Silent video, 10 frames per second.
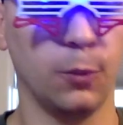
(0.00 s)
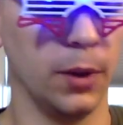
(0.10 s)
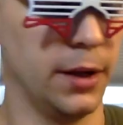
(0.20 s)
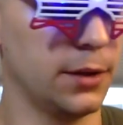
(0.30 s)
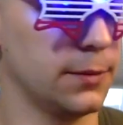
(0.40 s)

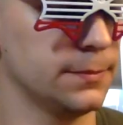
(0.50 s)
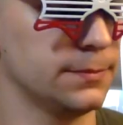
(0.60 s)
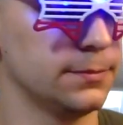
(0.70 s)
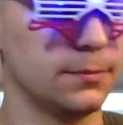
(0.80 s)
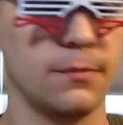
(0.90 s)
with
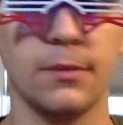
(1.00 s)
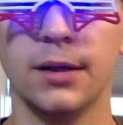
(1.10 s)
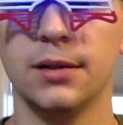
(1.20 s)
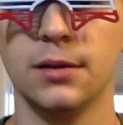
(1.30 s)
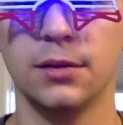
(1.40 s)

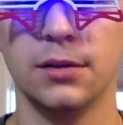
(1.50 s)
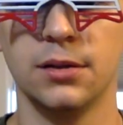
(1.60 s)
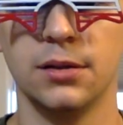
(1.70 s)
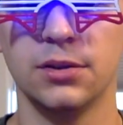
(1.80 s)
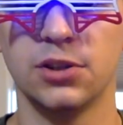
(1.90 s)

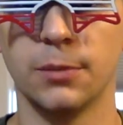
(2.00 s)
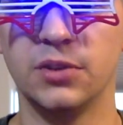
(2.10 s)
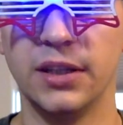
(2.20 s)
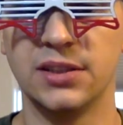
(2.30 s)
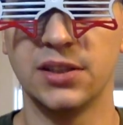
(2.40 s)
some
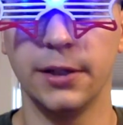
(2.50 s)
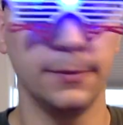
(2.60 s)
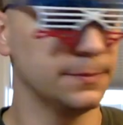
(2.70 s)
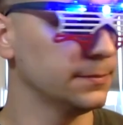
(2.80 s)
DC.